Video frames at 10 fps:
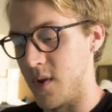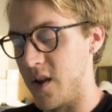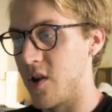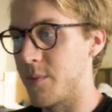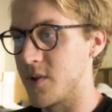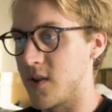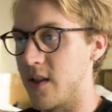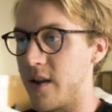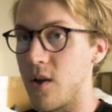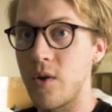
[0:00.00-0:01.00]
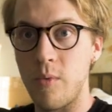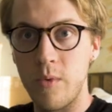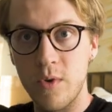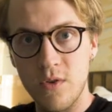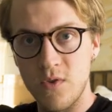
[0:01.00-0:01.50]
and you're able to say like, okay,
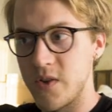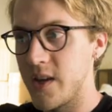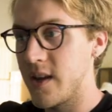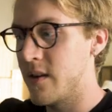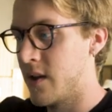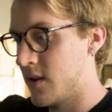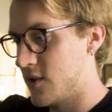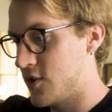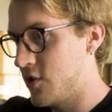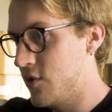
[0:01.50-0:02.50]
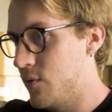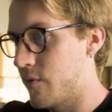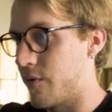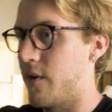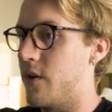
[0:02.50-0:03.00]
we want to do scene
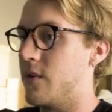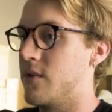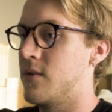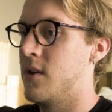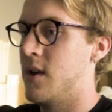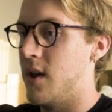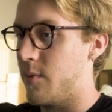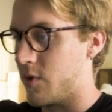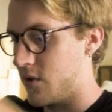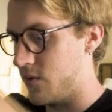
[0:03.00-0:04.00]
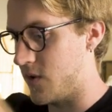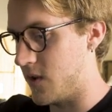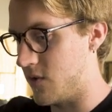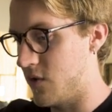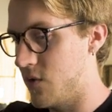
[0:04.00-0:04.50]
two first, and we're going to do
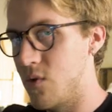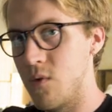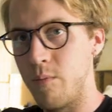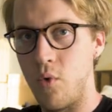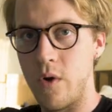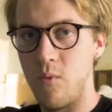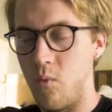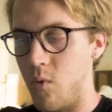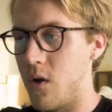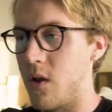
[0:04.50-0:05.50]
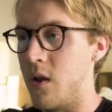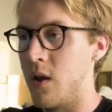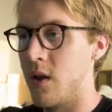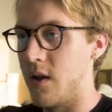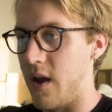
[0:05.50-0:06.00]
scene two point one
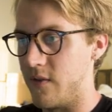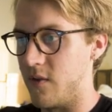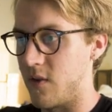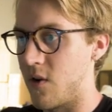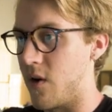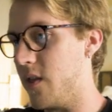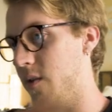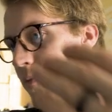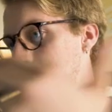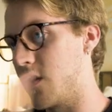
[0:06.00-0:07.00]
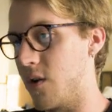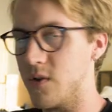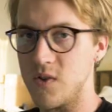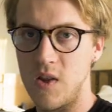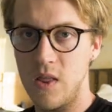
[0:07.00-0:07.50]
as the start, and then we're going to
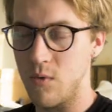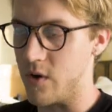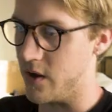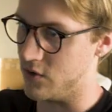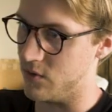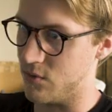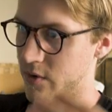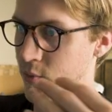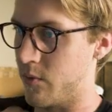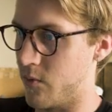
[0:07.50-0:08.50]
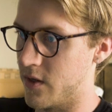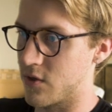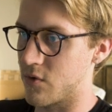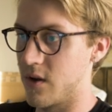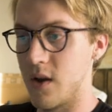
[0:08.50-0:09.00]
go to scene three and shoot three point
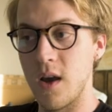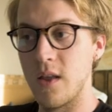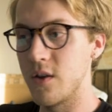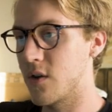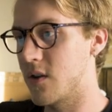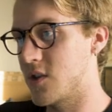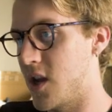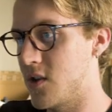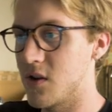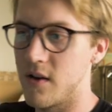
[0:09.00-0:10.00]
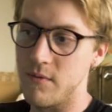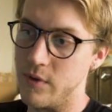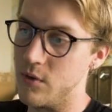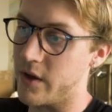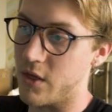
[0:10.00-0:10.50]
one, three, and then you're going to change it up
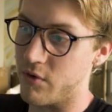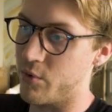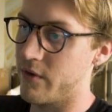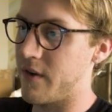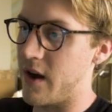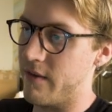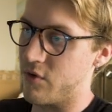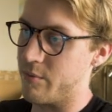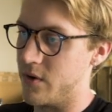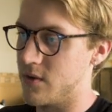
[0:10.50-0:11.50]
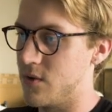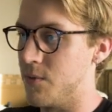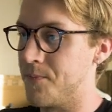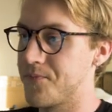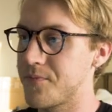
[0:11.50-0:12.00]
and do like three point five, three point two.